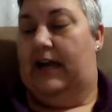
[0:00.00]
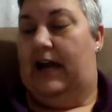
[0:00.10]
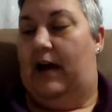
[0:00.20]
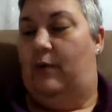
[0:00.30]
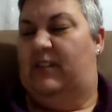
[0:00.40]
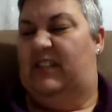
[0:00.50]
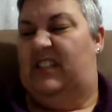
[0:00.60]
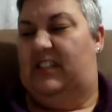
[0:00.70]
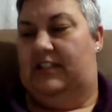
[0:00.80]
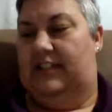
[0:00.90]
I was
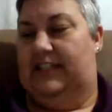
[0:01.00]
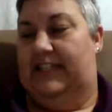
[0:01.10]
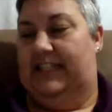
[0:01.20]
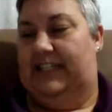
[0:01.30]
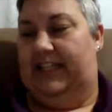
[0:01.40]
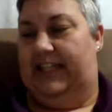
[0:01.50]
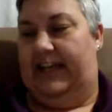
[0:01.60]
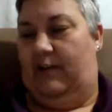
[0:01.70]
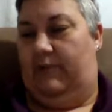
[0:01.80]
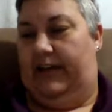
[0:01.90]
sadistic
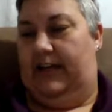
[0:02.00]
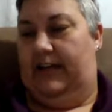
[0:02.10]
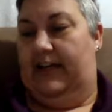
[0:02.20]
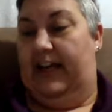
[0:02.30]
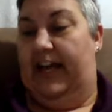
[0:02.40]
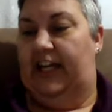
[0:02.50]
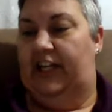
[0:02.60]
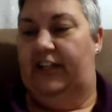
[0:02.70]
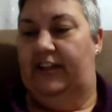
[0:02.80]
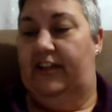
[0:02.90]
that way, and
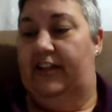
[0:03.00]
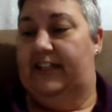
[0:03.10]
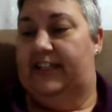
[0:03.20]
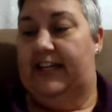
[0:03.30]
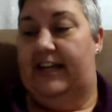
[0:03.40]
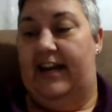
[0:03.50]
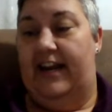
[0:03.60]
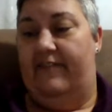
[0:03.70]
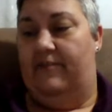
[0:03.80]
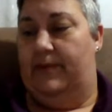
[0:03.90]
good looks had
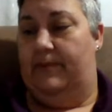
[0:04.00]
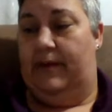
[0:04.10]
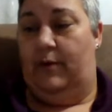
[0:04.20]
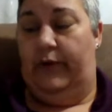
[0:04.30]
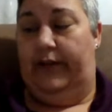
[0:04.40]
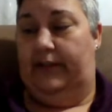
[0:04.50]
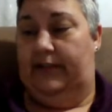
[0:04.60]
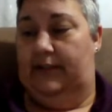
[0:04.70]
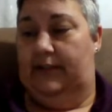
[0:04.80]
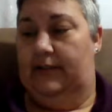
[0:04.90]
never been my
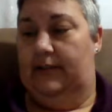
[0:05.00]
weakness.